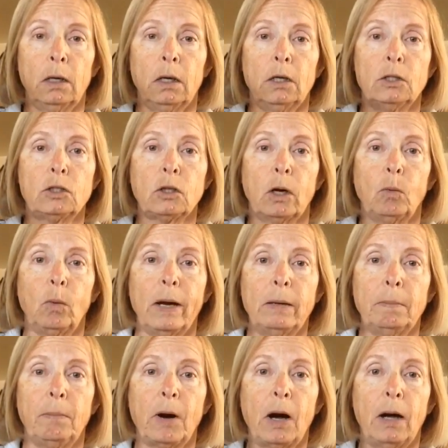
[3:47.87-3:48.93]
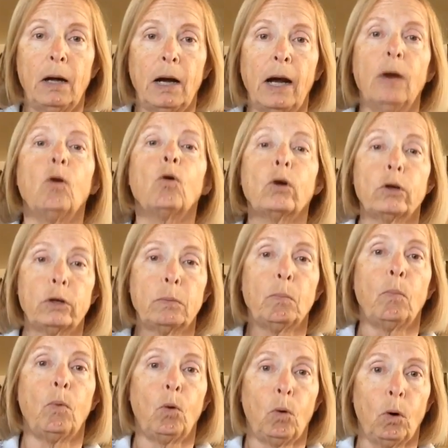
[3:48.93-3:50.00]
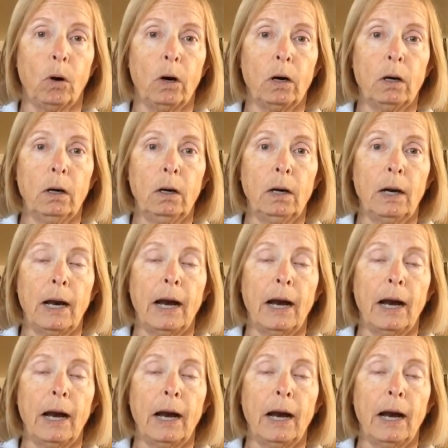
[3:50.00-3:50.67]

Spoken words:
so I went and I ordered more,